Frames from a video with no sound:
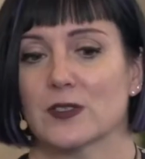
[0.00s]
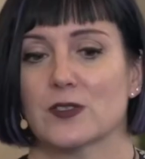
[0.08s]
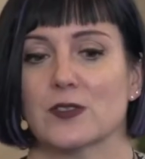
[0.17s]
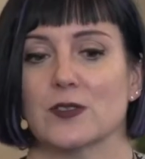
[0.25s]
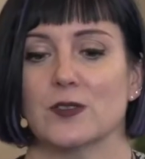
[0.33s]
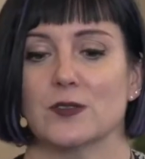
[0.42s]

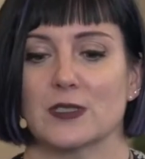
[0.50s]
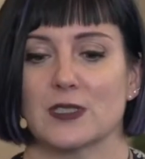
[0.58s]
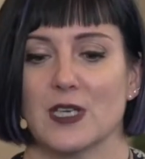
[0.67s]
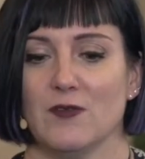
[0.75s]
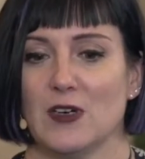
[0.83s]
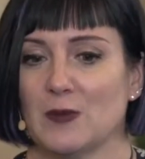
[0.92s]
So
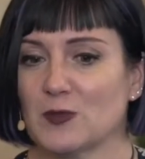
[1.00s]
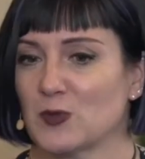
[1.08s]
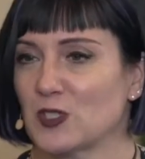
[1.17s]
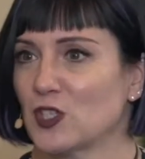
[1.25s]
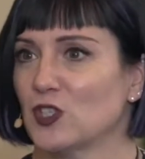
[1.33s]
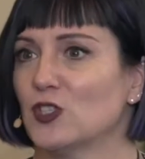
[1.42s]
DevOps
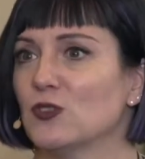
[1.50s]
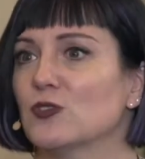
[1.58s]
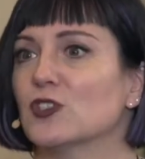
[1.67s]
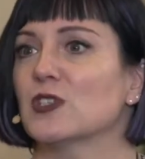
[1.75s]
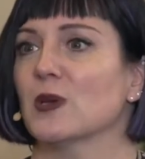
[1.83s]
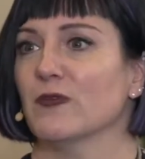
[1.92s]
was a
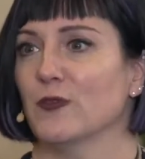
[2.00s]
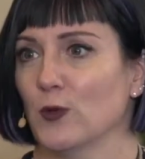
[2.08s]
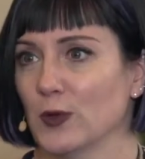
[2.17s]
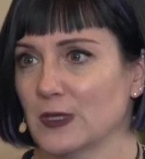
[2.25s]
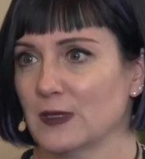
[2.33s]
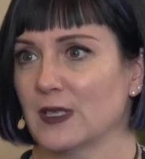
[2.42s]
huge step
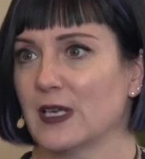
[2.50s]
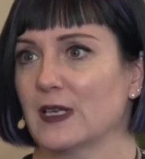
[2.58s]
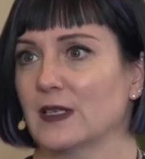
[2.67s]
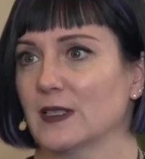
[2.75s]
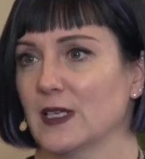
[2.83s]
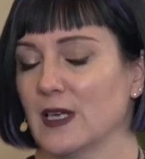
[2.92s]
forward,
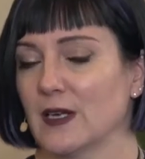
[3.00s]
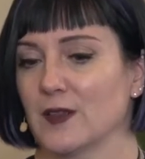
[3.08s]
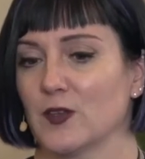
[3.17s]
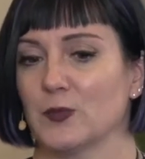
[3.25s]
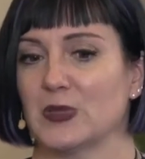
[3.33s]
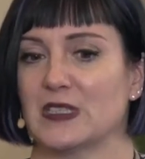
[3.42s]
getting that out
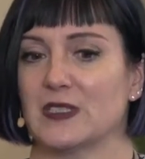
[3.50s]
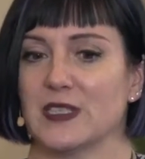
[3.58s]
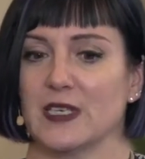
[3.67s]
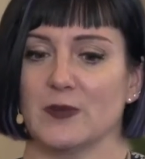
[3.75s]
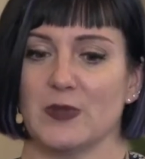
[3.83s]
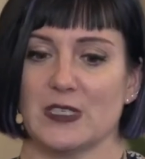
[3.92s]
of there. But the
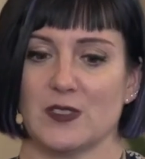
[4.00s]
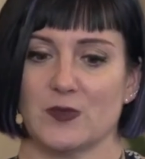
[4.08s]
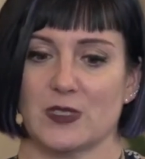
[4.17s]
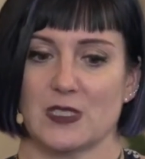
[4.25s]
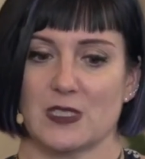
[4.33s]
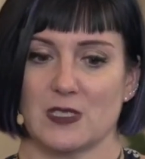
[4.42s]
database
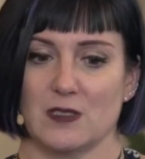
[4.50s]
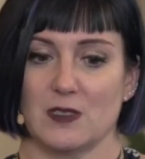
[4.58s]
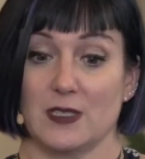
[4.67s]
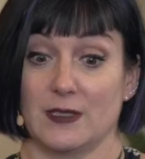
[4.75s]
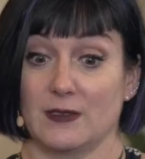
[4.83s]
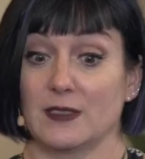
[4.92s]
was
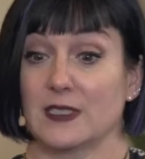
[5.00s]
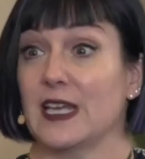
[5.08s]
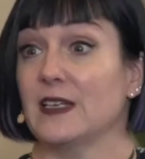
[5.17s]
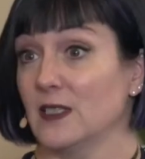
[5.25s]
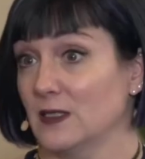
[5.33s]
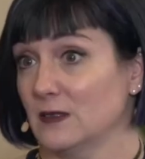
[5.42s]
still, and
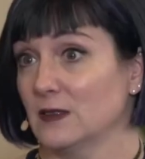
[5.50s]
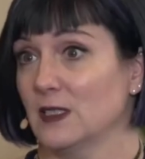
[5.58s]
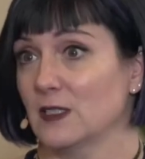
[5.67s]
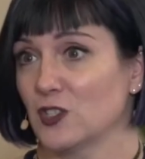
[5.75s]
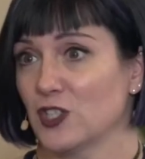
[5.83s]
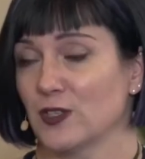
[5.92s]
data
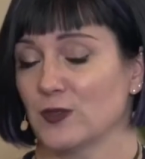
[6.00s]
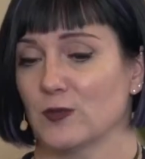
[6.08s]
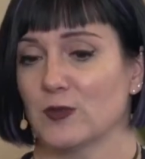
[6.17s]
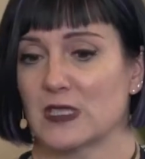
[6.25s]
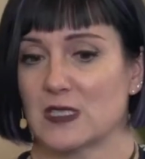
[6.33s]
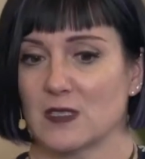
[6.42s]
in
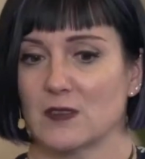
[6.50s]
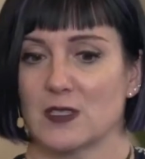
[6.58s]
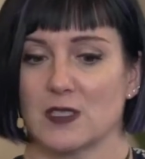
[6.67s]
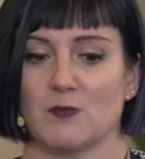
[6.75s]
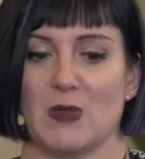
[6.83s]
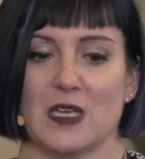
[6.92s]
general was still
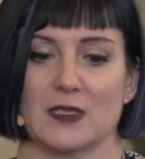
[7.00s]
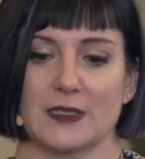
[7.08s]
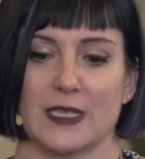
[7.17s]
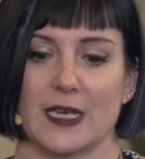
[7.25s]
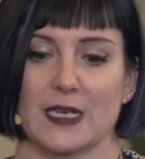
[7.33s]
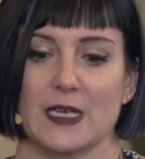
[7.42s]
this
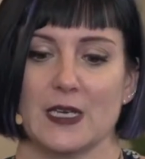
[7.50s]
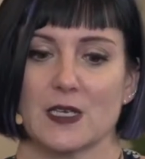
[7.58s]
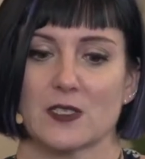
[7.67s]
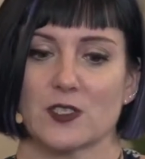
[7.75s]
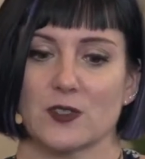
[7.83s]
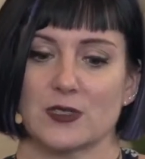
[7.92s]
bottleneck.
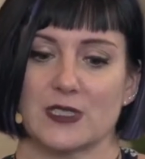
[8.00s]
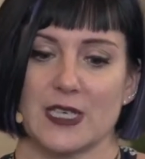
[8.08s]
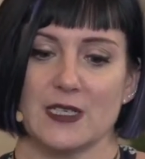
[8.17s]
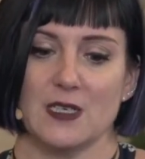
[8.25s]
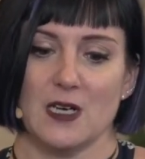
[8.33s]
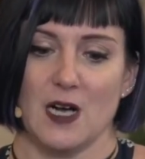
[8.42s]
So
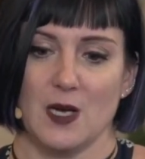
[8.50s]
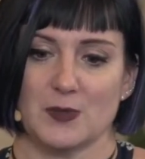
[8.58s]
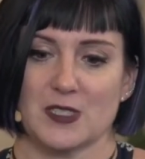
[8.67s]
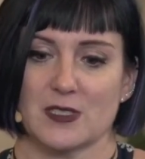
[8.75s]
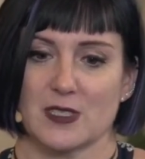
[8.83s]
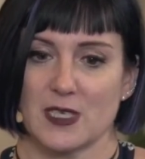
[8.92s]
data
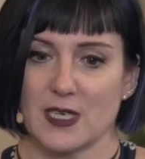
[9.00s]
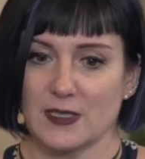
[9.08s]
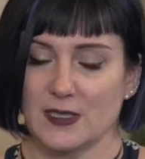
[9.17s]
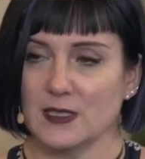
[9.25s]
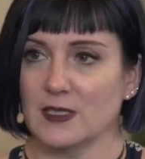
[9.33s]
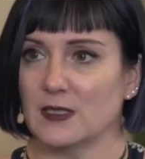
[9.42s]
ops is the
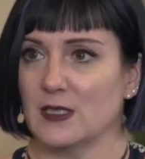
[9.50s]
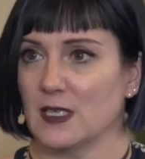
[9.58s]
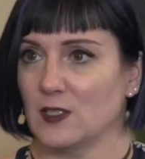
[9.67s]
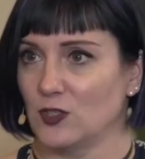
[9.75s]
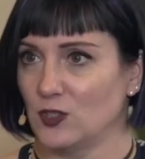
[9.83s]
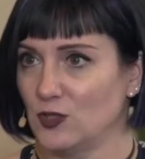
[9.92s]
idea
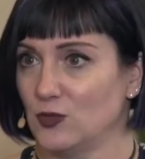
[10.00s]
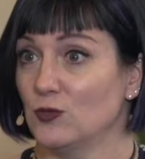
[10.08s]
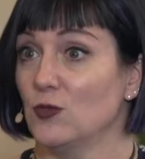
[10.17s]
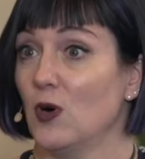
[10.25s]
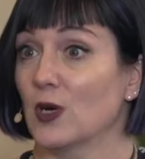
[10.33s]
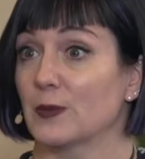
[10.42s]
that
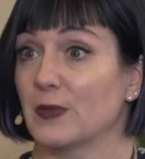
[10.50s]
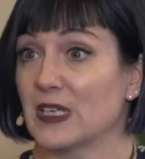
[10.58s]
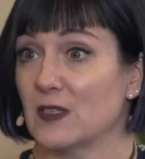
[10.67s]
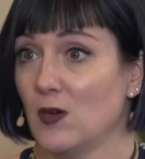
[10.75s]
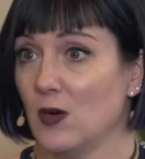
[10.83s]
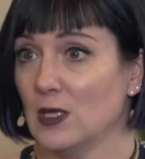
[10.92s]
you
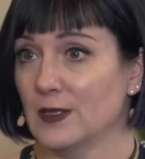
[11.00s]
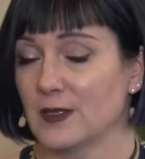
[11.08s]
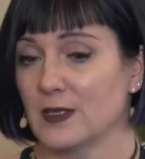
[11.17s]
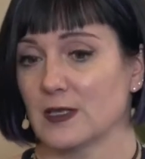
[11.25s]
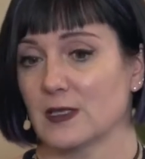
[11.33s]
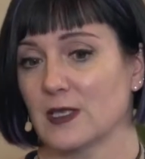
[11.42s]
automate all
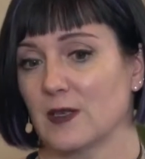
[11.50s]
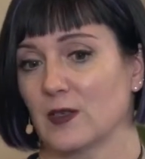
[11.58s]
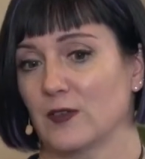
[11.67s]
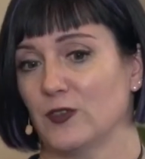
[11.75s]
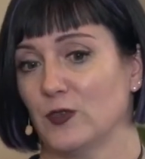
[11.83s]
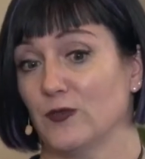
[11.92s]
of this.
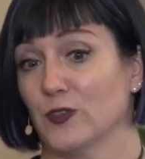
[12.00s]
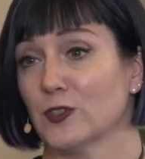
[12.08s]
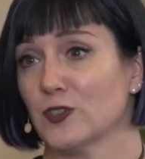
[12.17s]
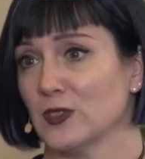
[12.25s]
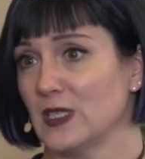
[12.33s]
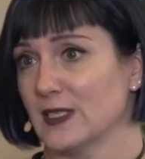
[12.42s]
And if you
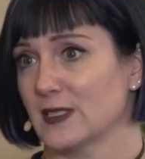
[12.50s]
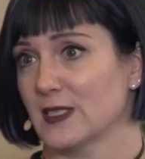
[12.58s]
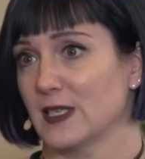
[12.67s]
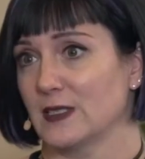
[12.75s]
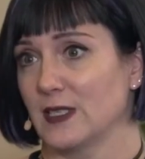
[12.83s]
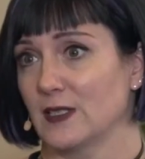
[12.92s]
virtualize
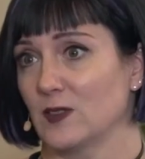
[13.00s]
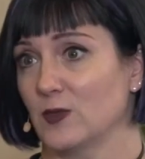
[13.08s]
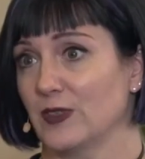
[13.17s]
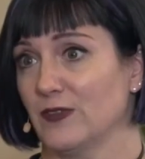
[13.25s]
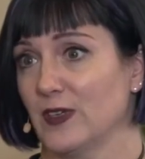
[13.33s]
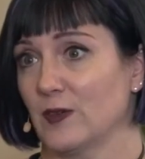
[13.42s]
that data,
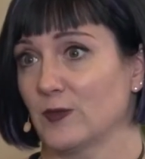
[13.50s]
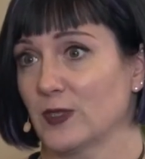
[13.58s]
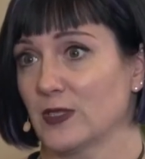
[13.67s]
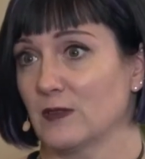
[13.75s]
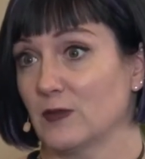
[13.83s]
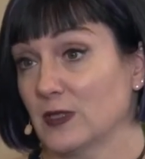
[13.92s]
we found
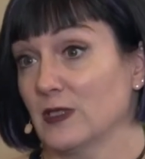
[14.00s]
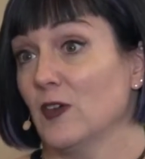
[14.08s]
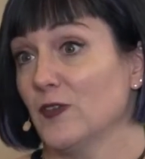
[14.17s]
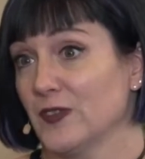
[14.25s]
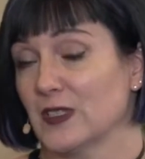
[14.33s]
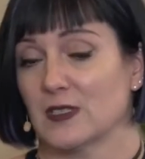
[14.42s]
with
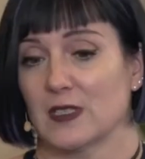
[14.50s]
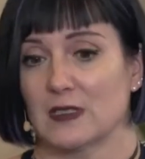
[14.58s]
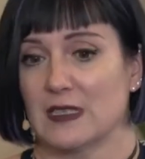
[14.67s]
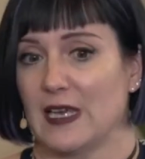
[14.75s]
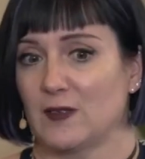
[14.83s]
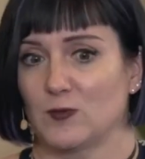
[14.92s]
Delphix
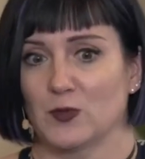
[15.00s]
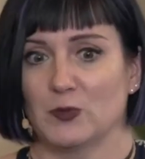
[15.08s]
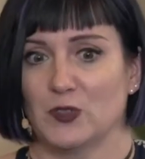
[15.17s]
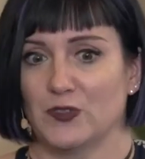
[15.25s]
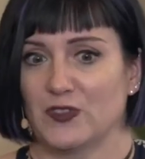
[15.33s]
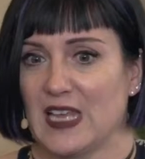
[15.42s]
that
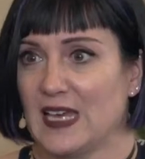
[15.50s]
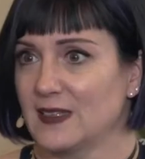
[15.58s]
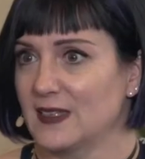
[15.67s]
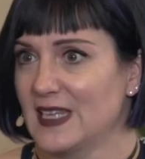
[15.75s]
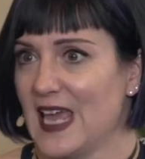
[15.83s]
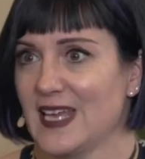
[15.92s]
removed
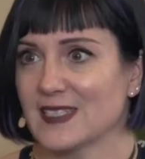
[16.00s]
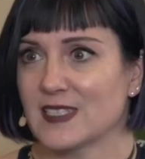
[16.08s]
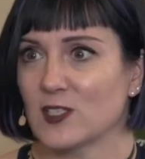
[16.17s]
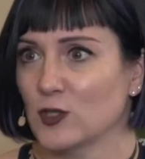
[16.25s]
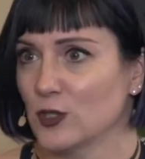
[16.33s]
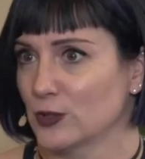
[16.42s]
that
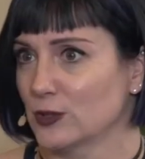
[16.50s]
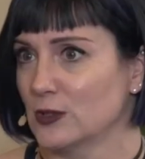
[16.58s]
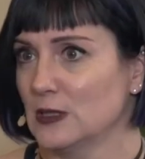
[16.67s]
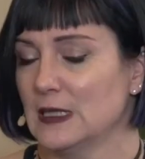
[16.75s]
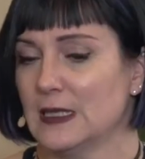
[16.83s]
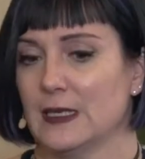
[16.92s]
last
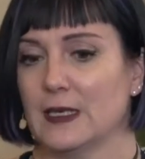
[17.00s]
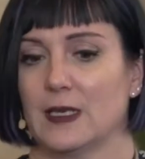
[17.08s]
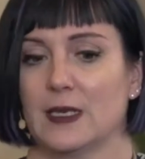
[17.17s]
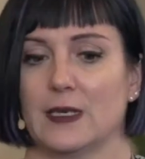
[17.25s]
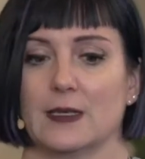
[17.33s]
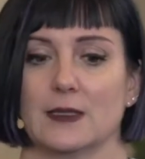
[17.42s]
hurdle.
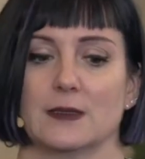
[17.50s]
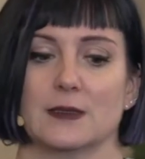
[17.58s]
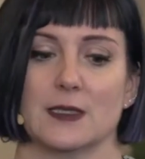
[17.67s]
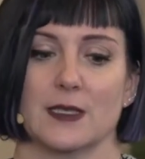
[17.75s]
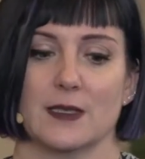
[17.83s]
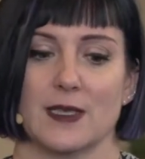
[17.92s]

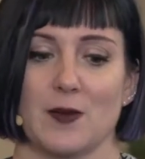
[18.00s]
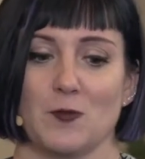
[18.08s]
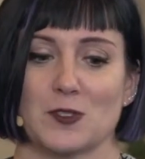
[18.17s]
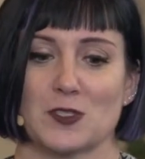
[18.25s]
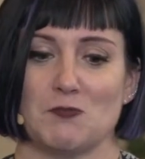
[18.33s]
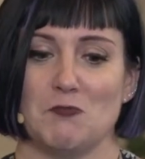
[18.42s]
And that
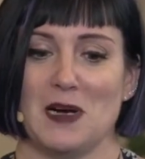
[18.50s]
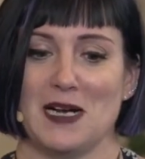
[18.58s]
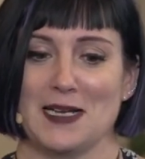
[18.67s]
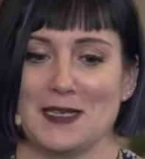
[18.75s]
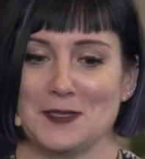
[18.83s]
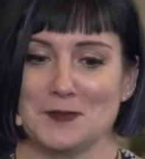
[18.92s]
was
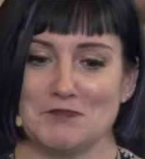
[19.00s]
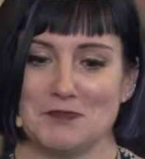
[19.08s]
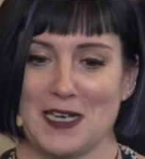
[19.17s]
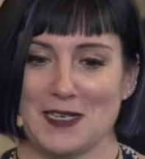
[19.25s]
my